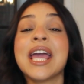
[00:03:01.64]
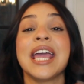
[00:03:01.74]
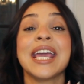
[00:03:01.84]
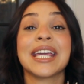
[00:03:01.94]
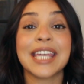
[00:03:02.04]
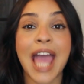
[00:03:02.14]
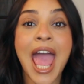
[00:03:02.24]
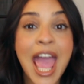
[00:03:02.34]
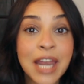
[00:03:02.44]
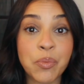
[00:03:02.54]
It
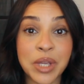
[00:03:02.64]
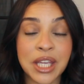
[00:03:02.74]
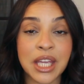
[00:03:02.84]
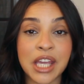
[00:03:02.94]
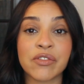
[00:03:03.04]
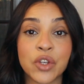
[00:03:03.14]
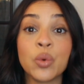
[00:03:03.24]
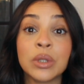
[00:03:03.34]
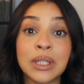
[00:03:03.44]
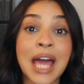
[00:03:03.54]
can be if
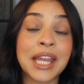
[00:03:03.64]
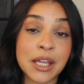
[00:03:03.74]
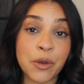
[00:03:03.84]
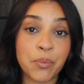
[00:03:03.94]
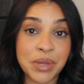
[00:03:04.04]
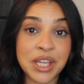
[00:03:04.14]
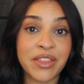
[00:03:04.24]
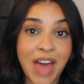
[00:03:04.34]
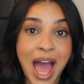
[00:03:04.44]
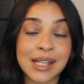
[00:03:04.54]
you let it
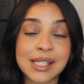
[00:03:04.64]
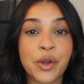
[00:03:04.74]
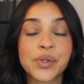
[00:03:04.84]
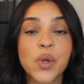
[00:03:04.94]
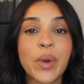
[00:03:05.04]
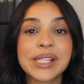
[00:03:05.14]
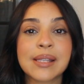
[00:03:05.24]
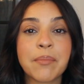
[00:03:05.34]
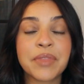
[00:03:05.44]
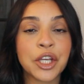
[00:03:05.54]
be that. There's always
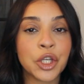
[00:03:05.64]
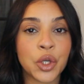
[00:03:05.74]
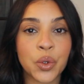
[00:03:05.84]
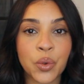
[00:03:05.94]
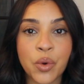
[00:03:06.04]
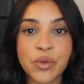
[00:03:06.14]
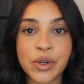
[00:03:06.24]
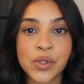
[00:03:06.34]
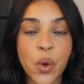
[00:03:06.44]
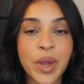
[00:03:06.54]
something new.
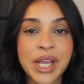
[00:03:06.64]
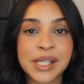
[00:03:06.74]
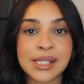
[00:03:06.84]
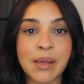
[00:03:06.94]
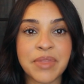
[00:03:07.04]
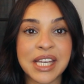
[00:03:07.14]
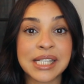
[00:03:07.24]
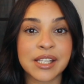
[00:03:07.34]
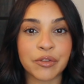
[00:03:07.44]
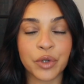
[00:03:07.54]
There's always
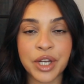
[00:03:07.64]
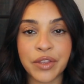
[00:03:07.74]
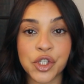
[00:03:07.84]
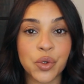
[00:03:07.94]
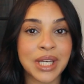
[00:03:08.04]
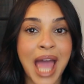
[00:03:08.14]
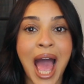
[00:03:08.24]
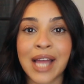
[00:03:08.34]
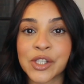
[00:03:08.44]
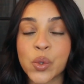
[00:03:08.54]
something different that you can
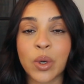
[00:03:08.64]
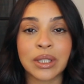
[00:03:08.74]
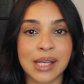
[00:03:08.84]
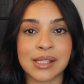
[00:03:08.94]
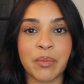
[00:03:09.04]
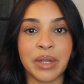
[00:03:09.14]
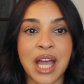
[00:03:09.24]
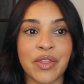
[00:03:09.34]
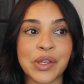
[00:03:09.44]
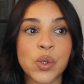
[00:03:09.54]
add to a lesson
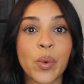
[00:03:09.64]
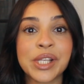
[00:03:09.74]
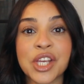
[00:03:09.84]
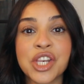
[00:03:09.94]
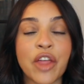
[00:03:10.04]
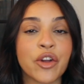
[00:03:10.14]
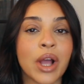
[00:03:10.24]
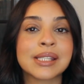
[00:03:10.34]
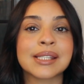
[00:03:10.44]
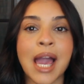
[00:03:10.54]
plan. There's always another
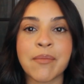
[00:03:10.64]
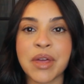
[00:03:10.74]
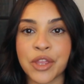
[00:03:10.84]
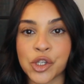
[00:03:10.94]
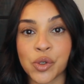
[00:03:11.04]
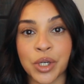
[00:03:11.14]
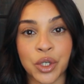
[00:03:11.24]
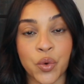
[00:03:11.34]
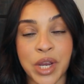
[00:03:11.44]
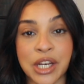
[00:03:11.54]
assignment that you
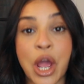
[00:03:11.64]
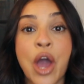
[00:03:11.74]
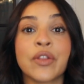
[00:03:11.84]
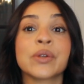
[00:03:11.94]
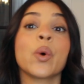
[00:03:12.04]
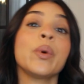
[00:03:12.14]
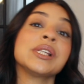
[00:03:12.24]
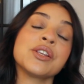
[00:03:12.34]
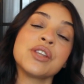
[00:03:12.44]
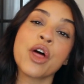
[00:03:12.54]
can grade. There's
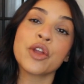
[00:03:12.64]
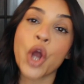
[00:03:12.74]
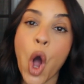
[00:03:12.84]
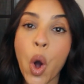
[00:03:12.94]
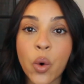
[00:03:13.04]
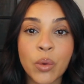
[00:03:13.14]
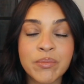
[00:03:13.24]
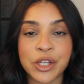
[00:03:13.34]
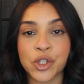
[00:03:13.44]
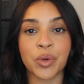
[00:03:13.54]
always another
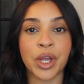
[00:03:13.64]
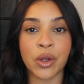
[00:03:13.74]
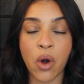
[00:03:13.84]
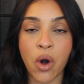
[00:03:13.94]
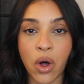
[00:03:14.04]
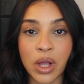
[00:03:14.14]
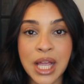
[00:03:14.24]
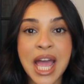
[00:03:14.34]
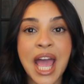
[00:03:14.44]
home that you can call.